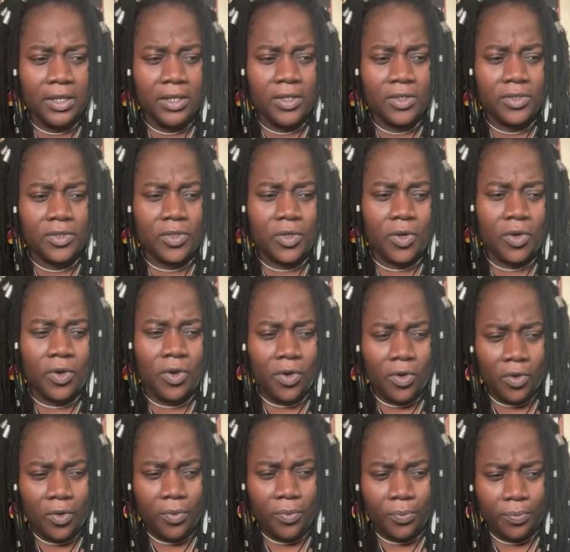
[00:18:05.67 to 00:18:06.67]

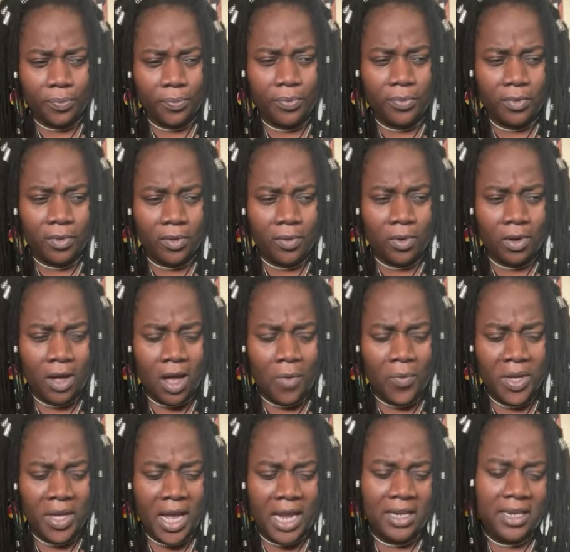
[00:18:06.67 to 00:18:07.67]
So, and
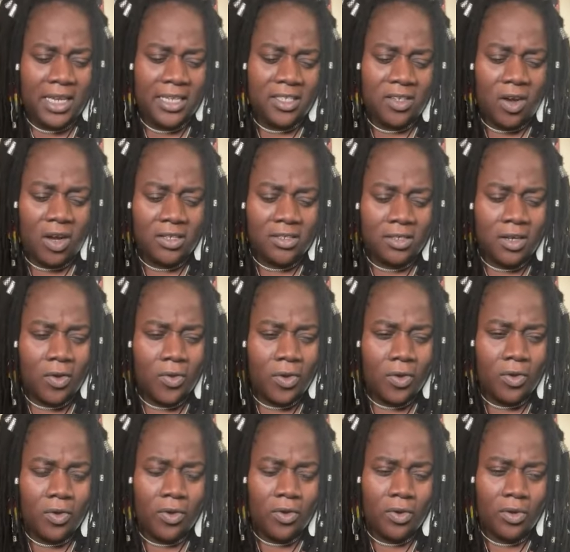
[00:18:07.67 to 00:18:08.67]
we can discuss how
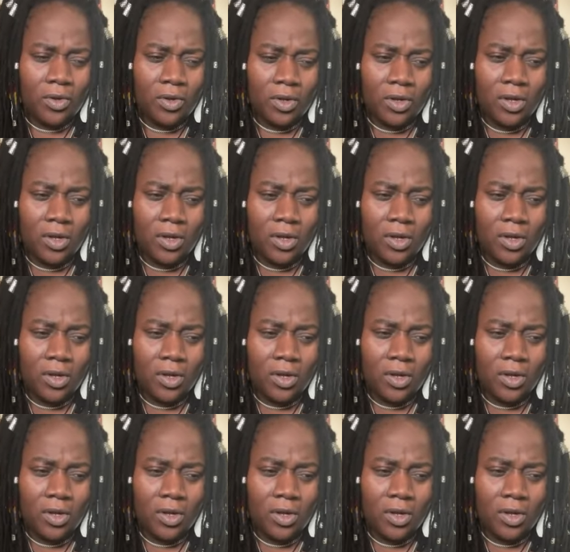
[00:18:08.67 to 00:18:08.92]
you,